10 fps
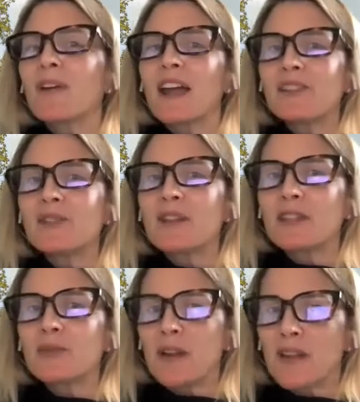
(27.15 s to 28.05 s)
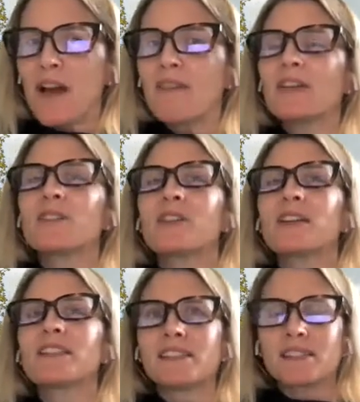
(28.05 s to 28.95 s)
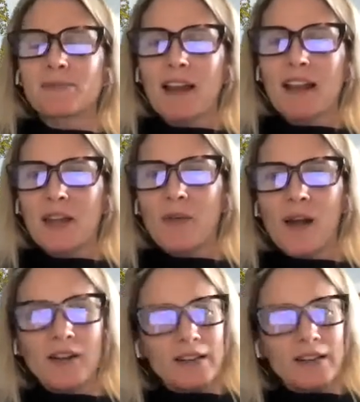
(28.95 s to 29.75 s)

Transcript: HOD 2500 systematic inquiry.